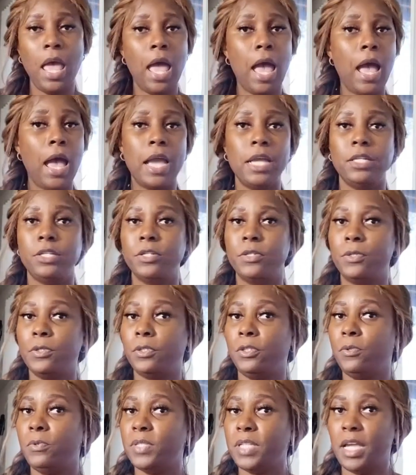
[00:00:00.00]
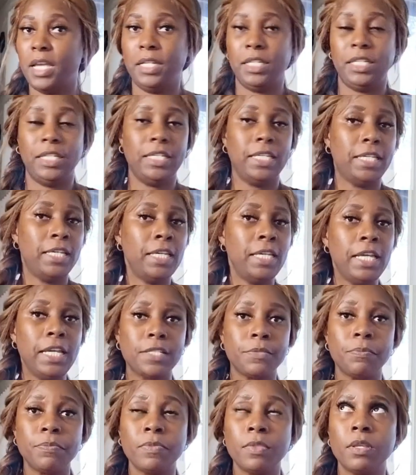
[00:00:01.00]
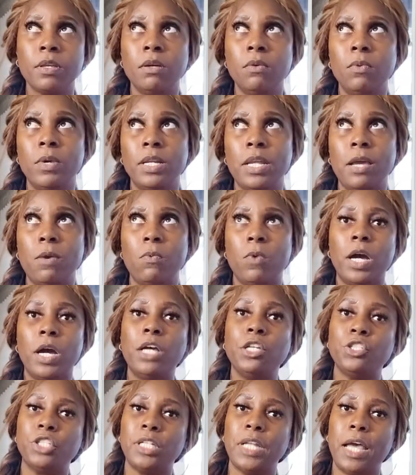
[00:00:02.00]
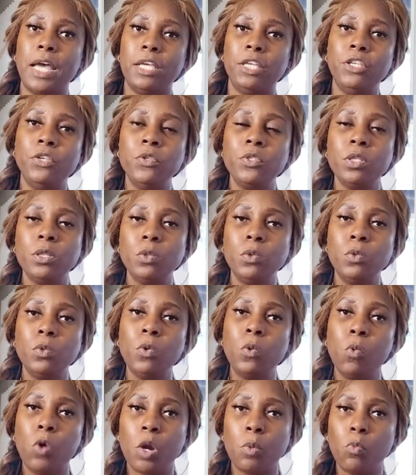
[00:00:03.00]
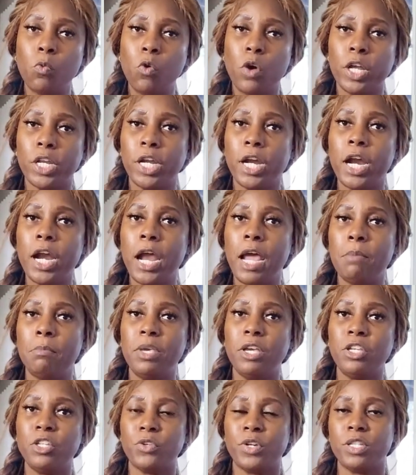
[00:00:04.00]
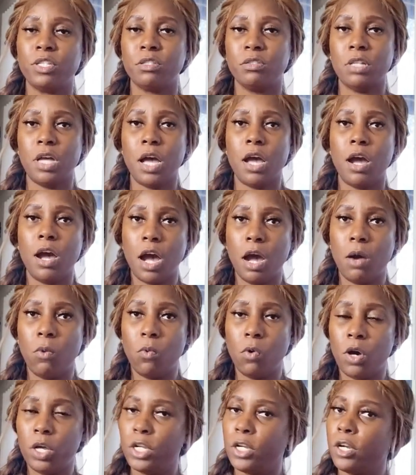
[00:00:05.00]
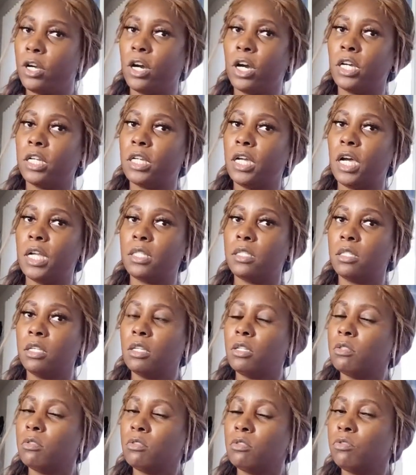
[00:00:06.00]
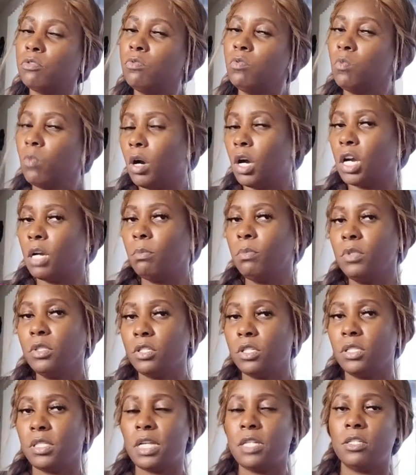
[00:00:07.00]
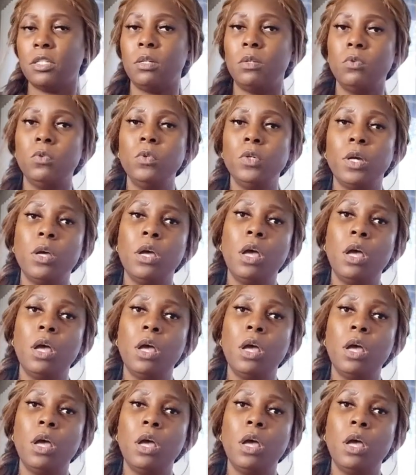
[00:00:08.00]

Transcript: I don't use any heat. When I wash it, I use lukewarm water. I make sure it's not hot water or not too warm, just nice and luke.